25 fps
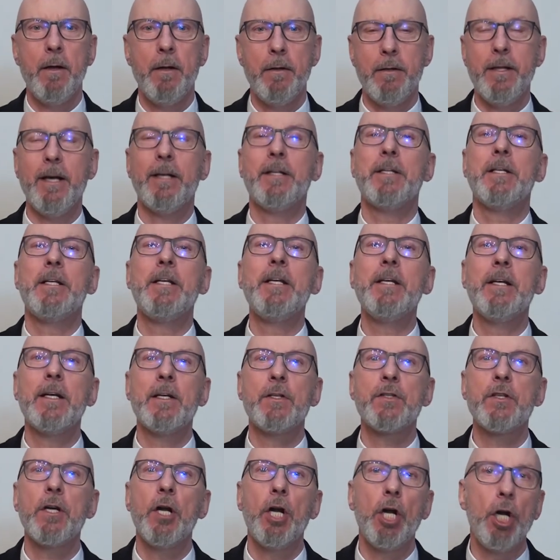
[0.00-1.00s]
that he
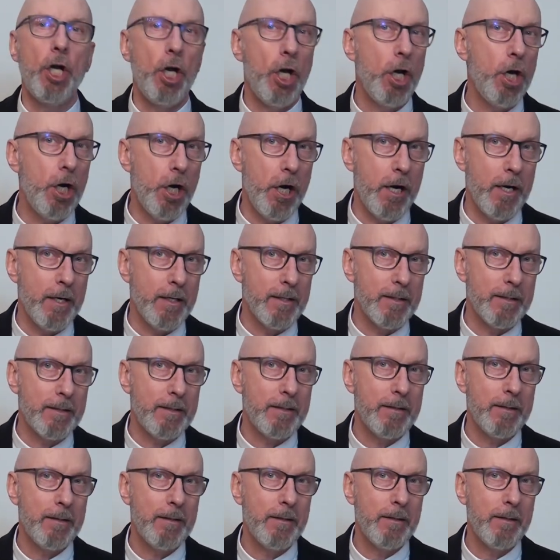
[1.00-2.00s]
has
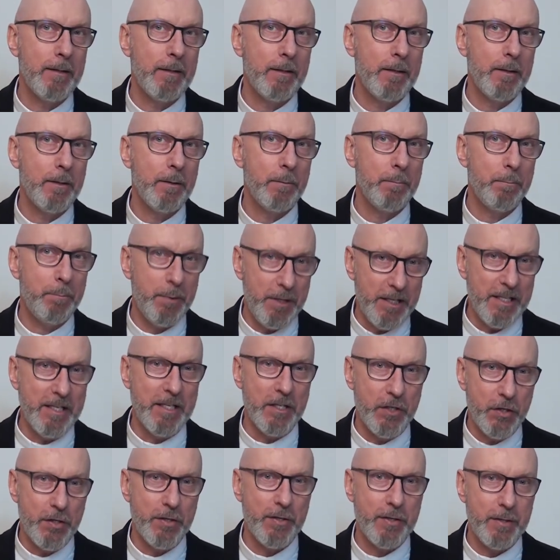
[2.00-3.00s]
learned
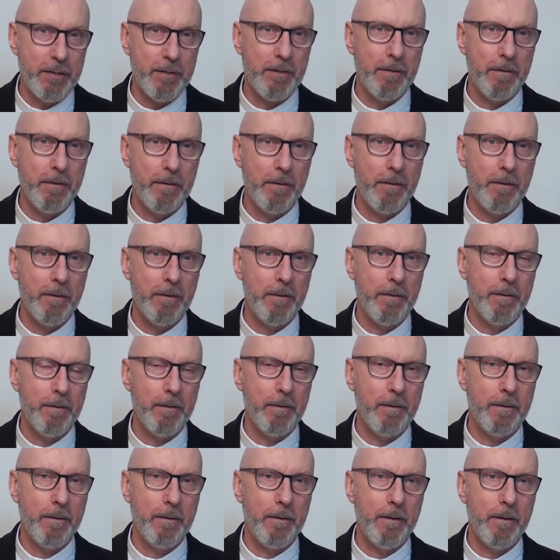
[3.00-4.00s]
peace.
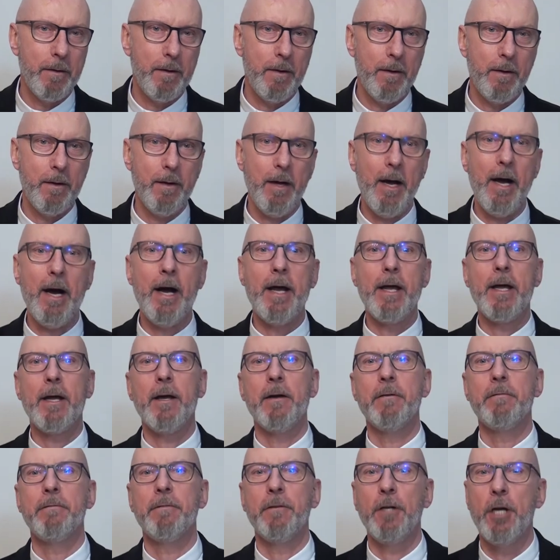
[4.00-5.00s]
I
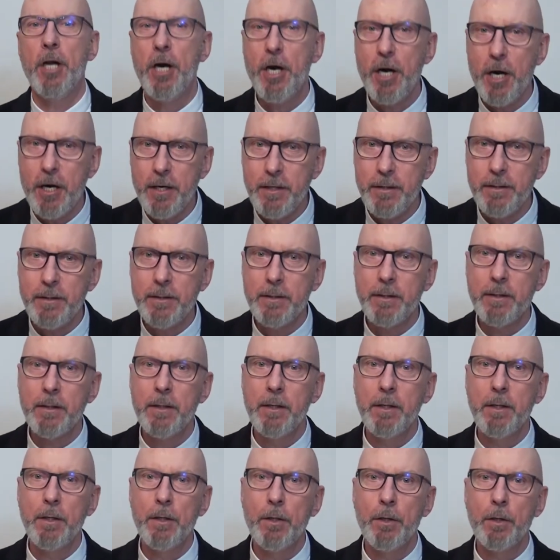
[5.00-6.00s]
have learned
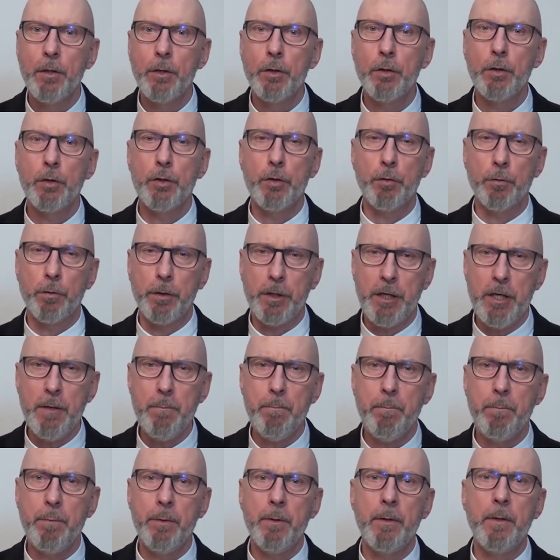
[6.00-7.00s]
to
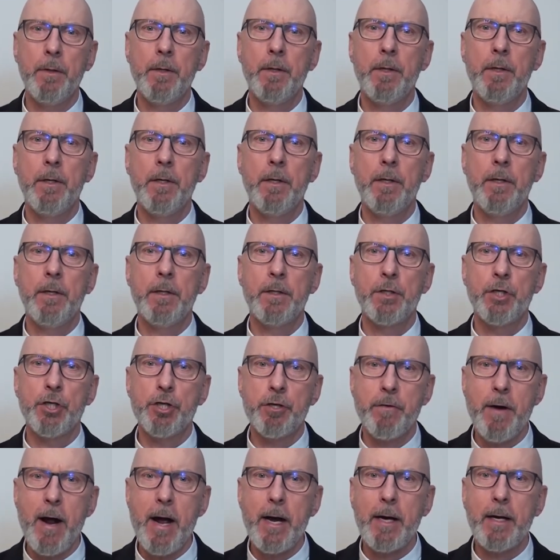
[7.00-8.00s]
keep
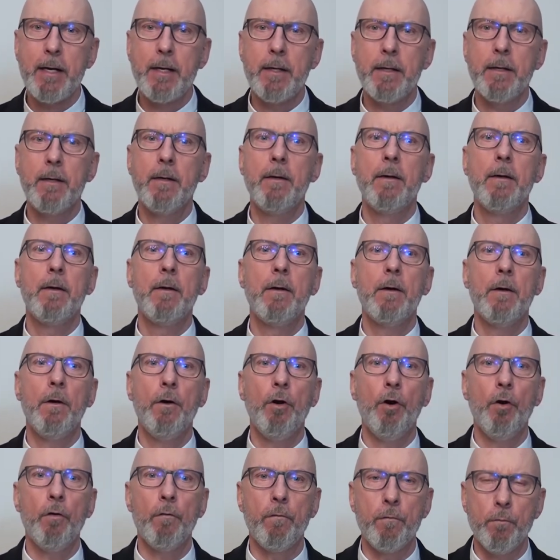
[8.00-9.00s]
track
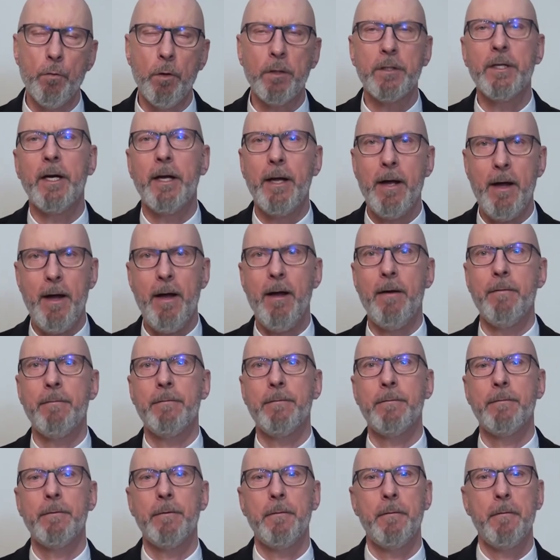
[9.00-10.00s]
of what I
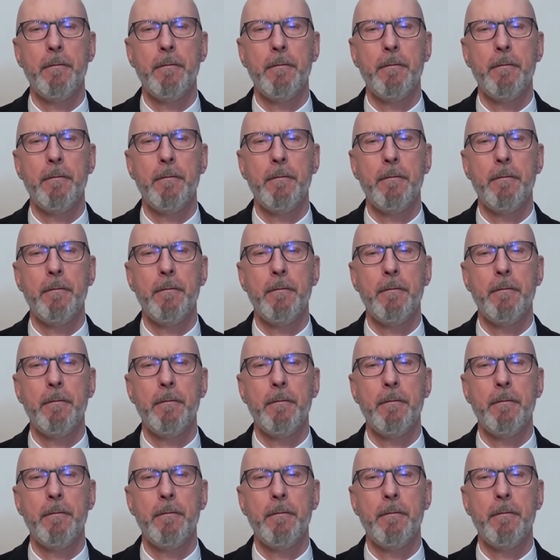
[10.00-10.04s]
have.